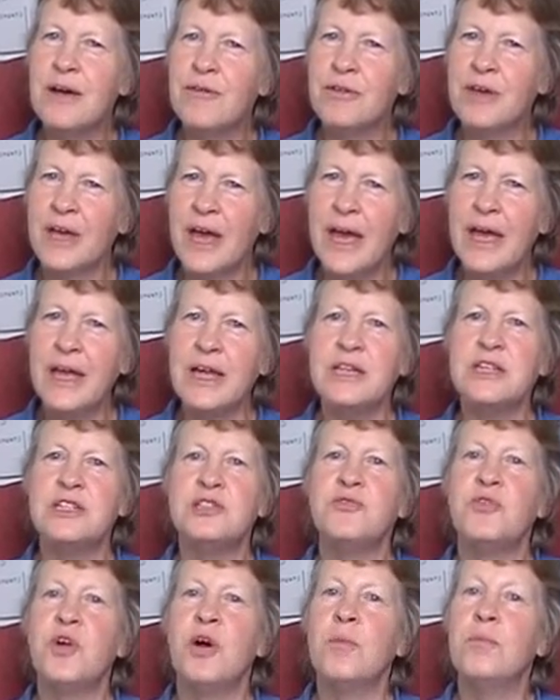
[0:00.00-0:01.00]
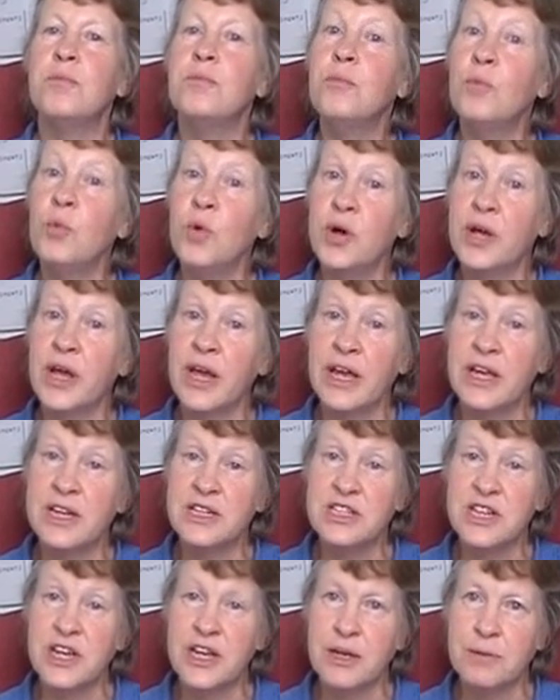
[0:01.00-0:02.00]
have gained from working
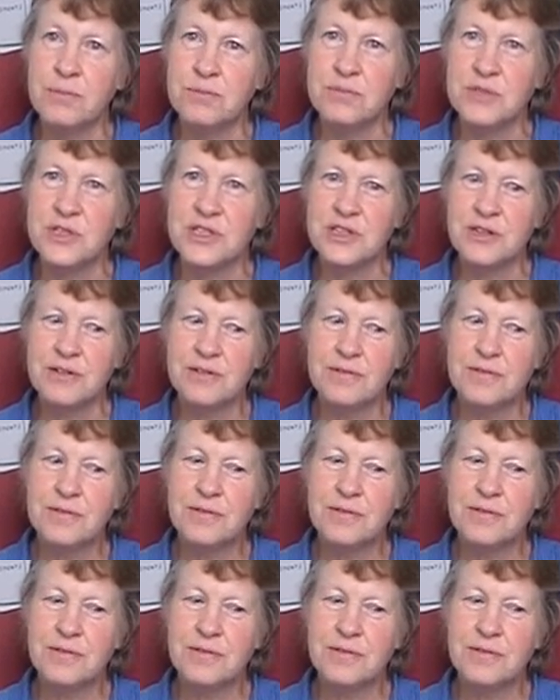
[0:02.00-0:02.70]
in teams?